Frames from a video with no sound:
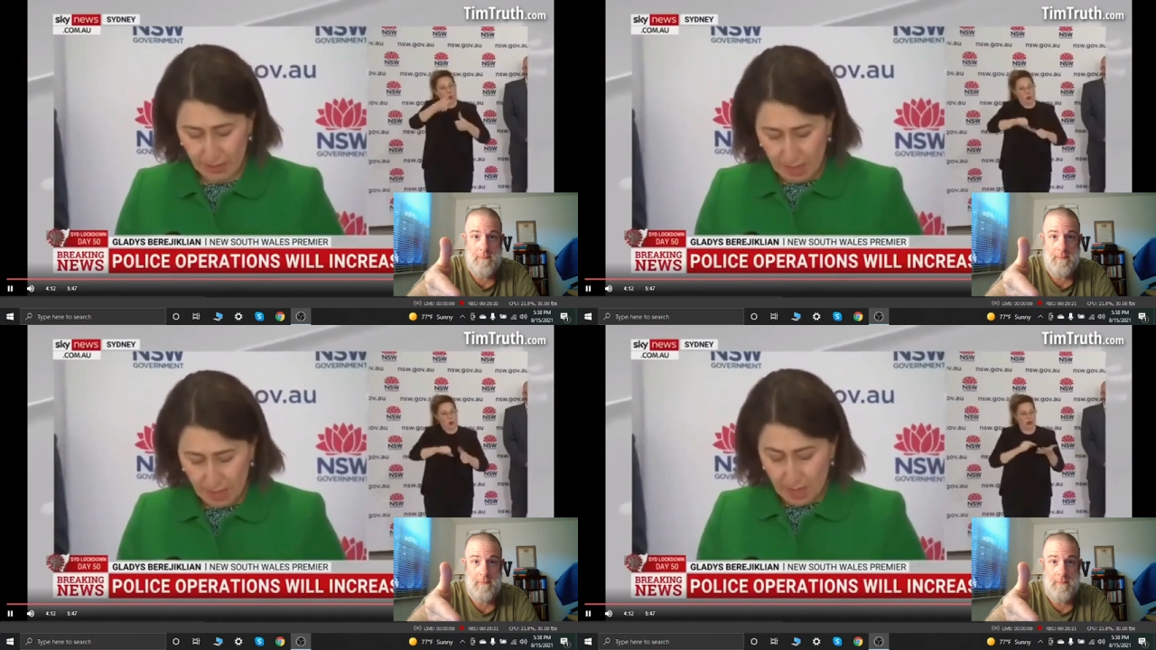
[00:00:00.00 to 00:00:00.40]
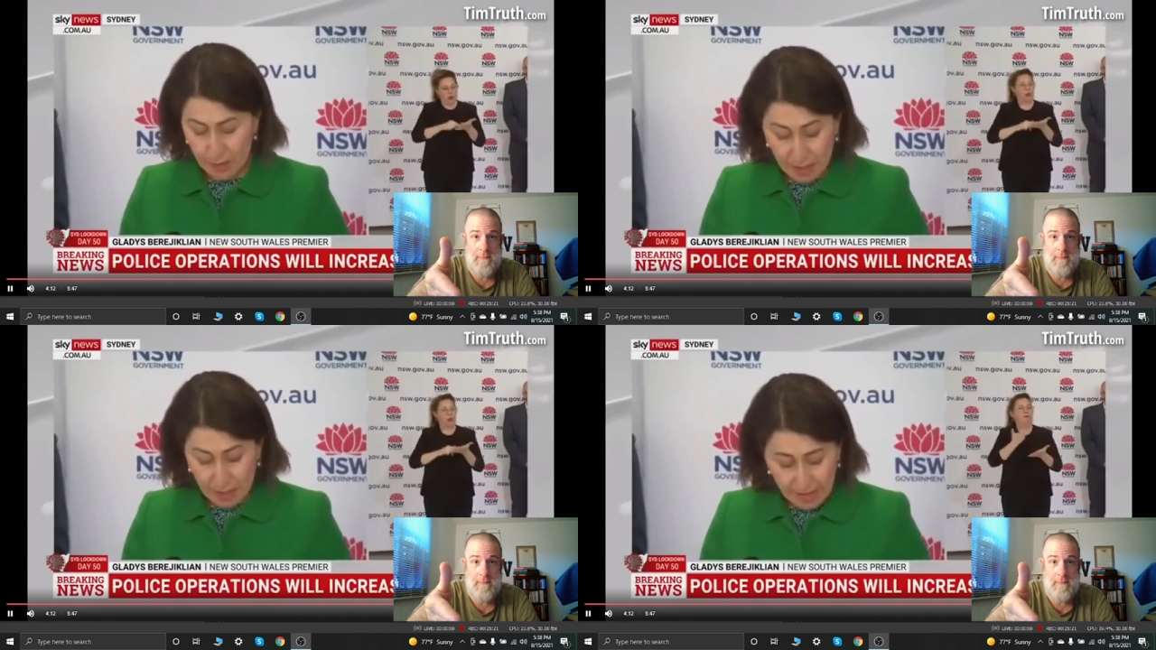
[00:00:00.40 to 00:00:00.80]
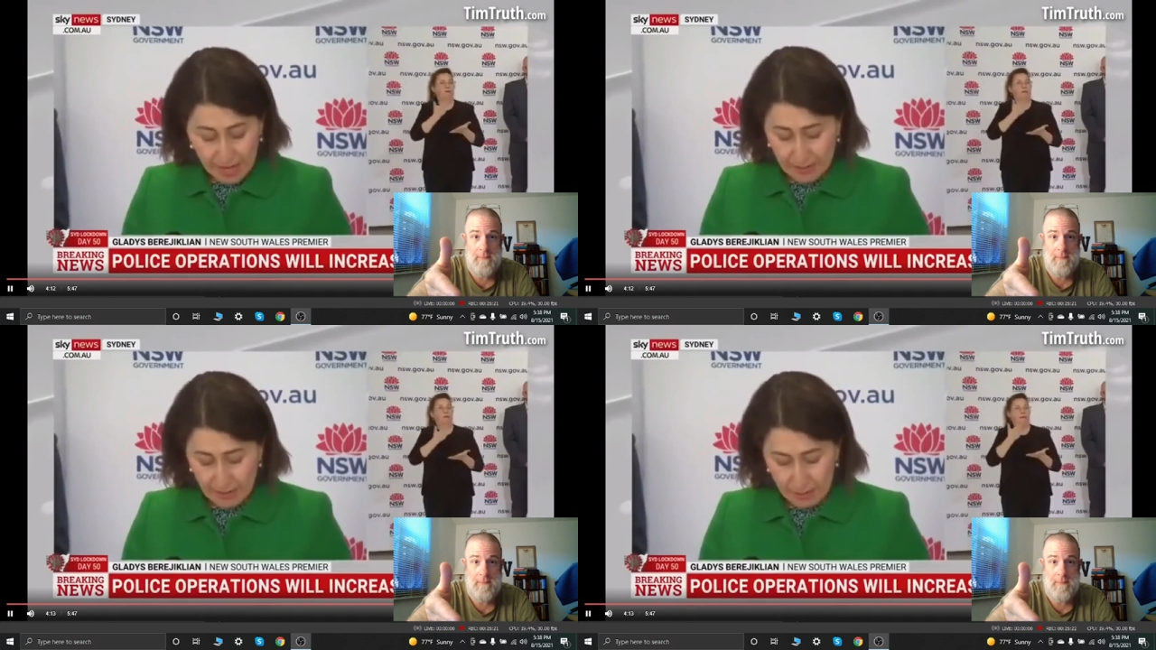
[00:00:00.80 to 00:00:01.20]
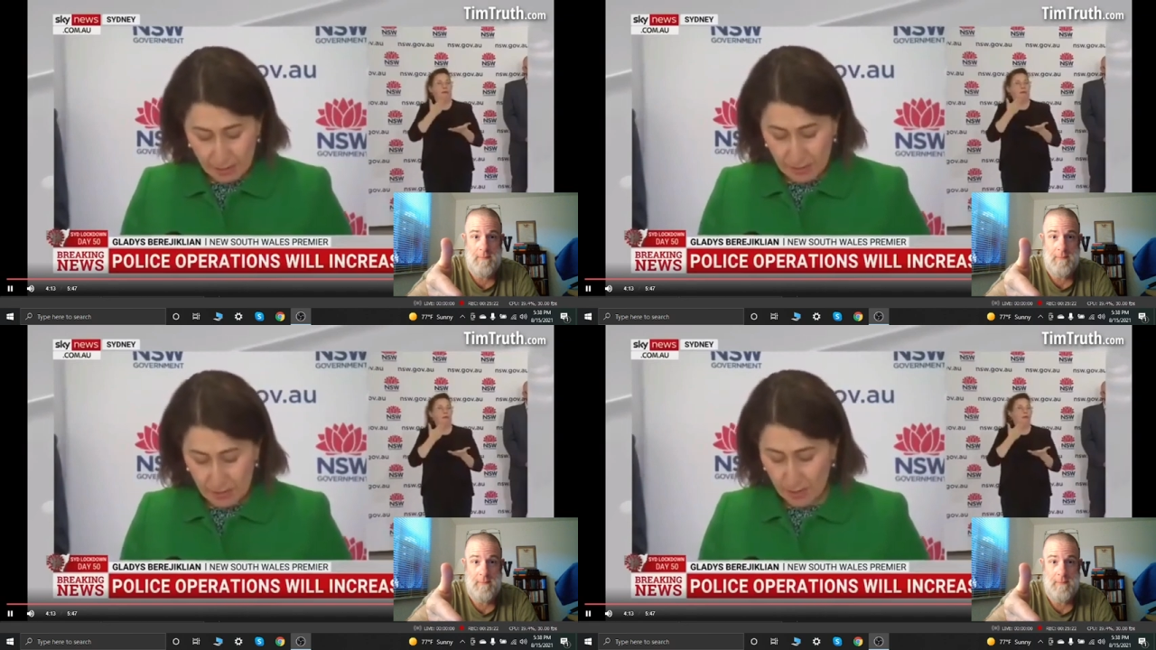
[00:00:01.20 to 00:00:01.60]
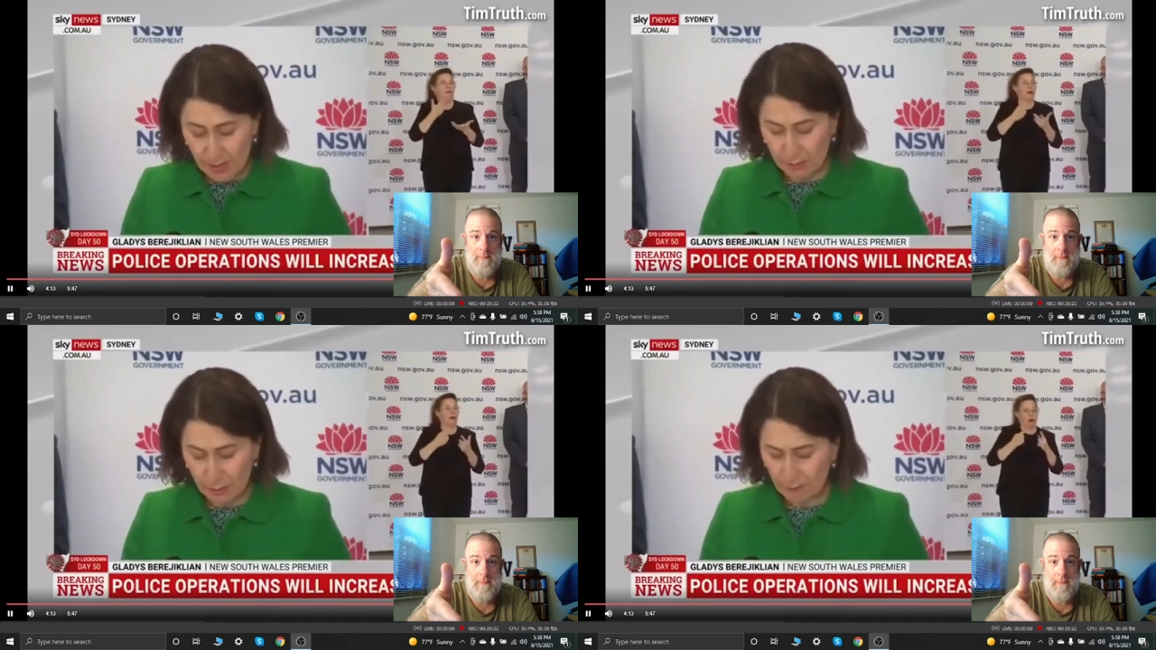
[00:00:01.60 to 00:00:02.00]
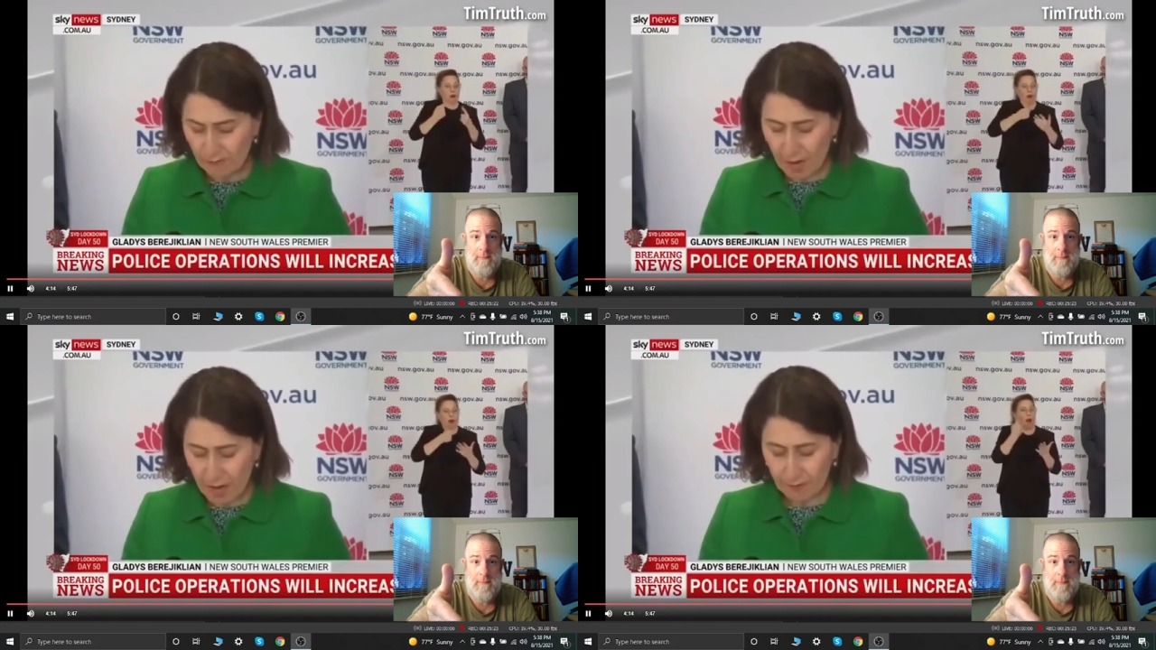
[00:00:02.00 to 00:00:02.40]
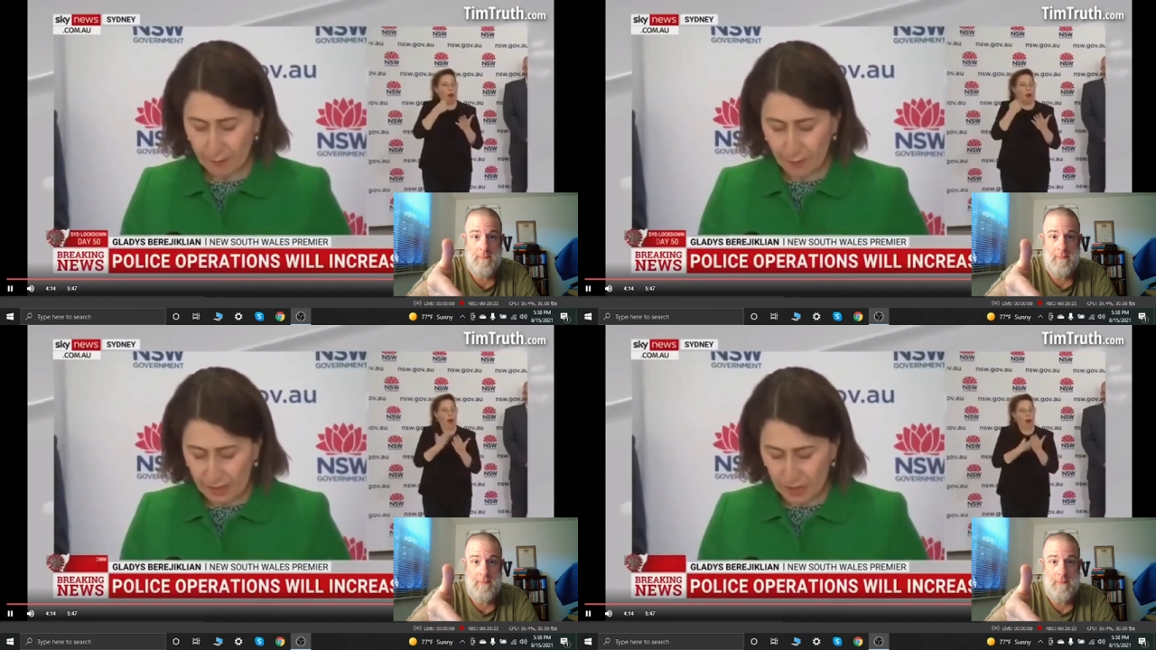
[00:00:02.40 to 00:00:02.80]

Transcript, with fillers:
Speaker 1: three thousand dollars on the spot fine for breaching